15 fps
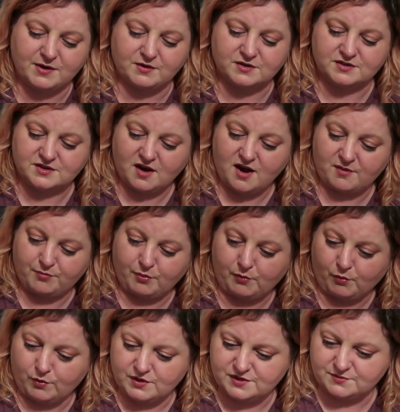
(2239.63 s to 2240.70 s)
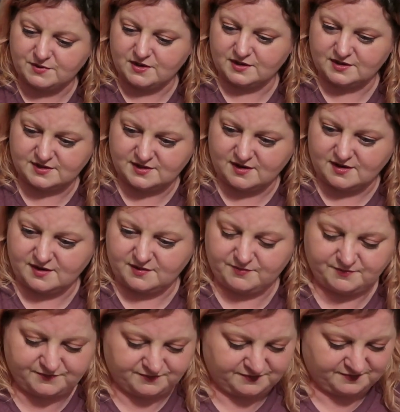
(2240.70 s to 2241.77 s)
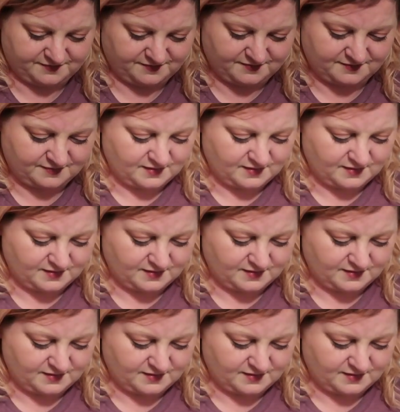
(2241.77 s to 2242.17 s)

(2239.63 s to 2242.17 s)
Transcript: have been on top once upon a time. Oh,